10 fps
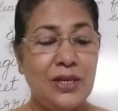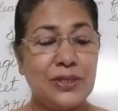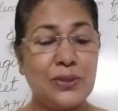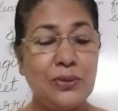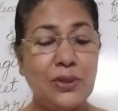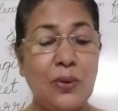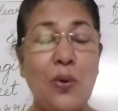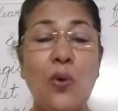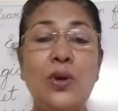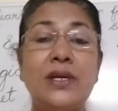Soon the
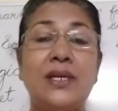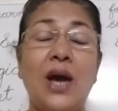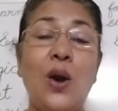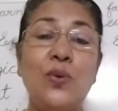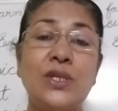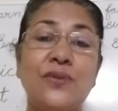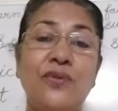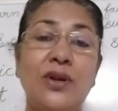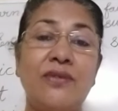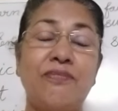whole town is
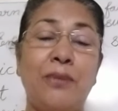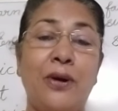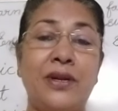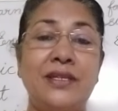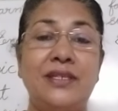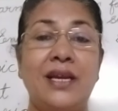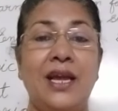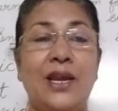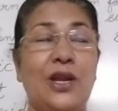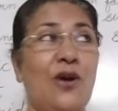full of porridge.
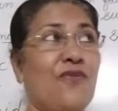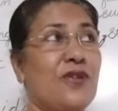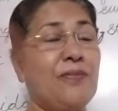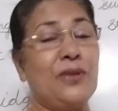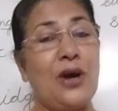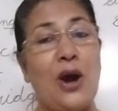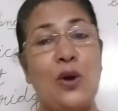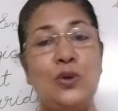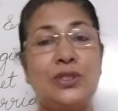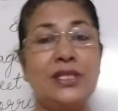Now from the
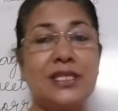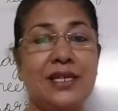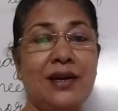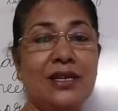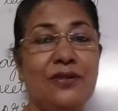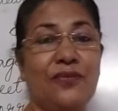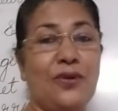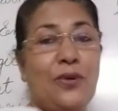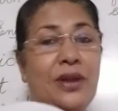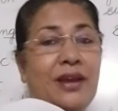house it started
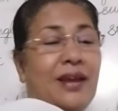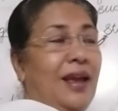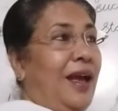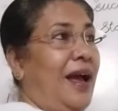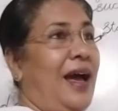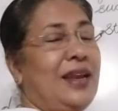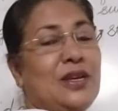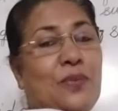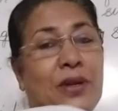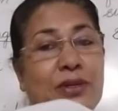flowing and
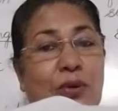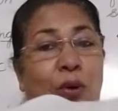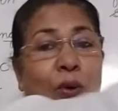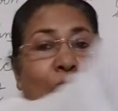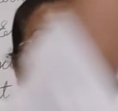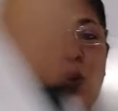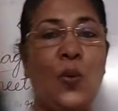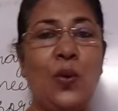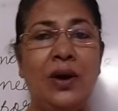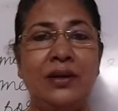it went all
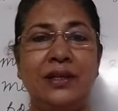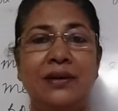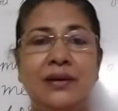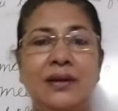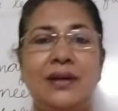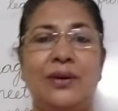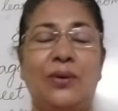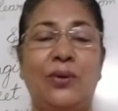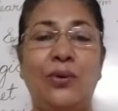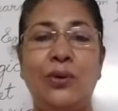over the
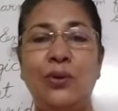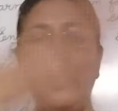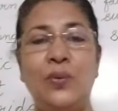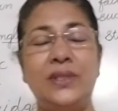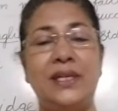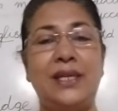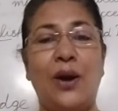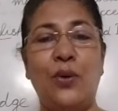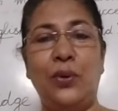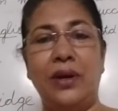
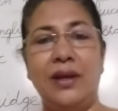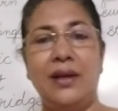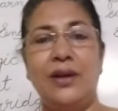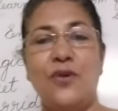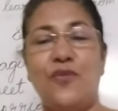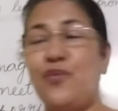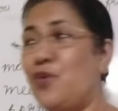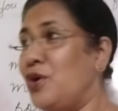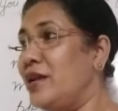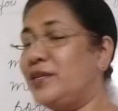town.
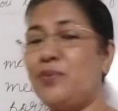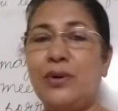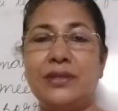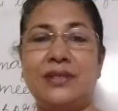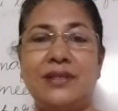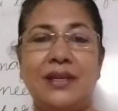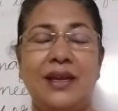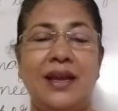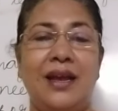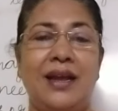Full it was
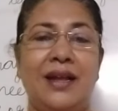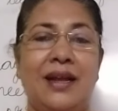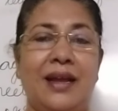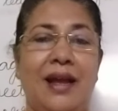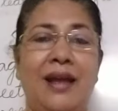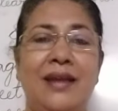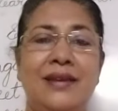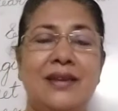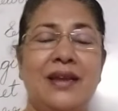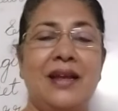and
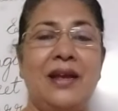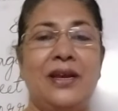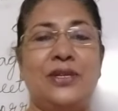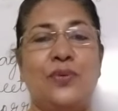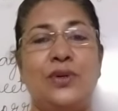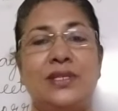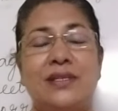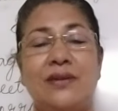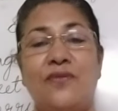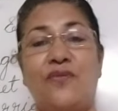it
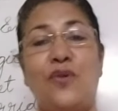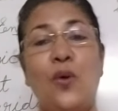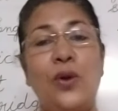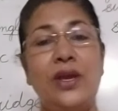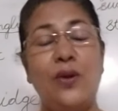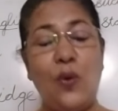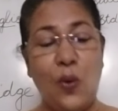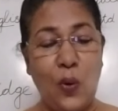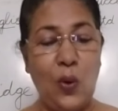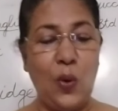was flowing
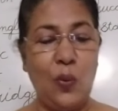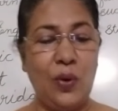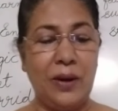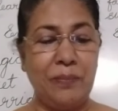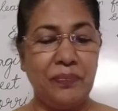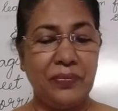all over.